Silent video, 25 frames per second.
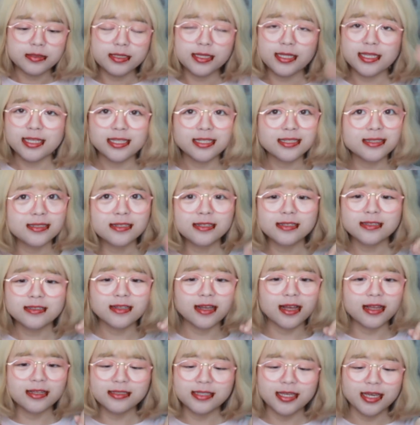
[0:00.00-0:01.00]
This does
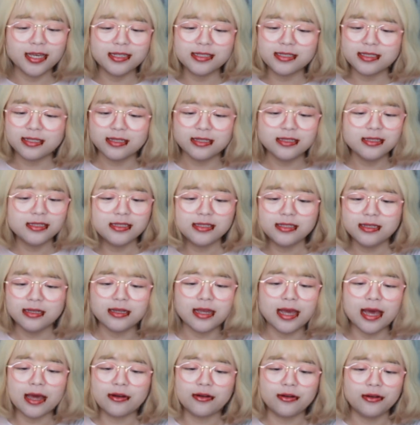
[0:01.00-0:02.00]
not taste
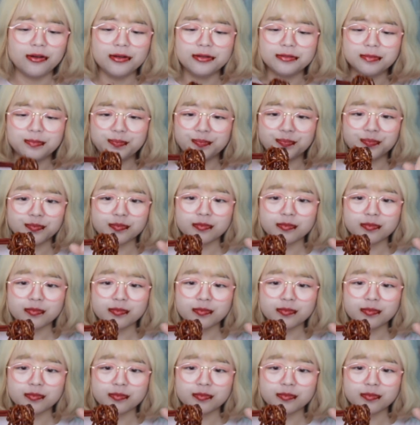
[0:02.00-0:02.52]
instant at all.